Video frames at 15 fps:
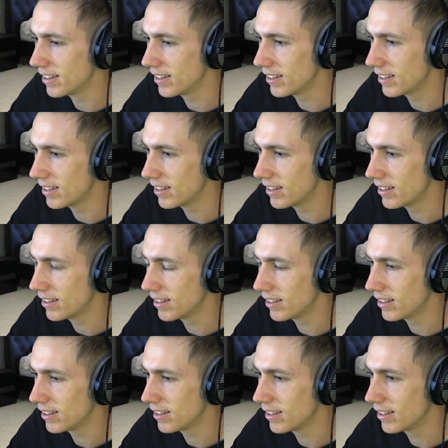
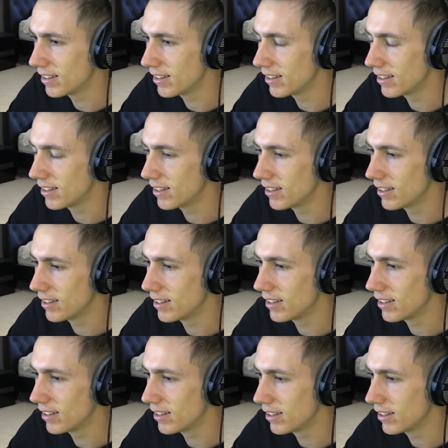
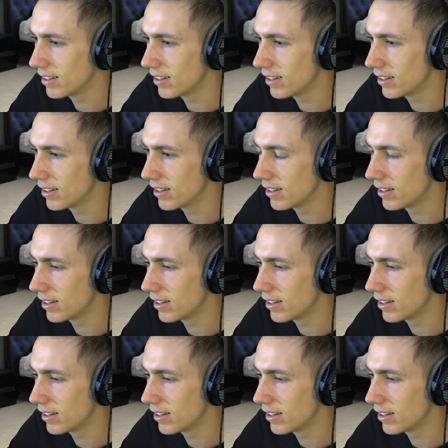(silence)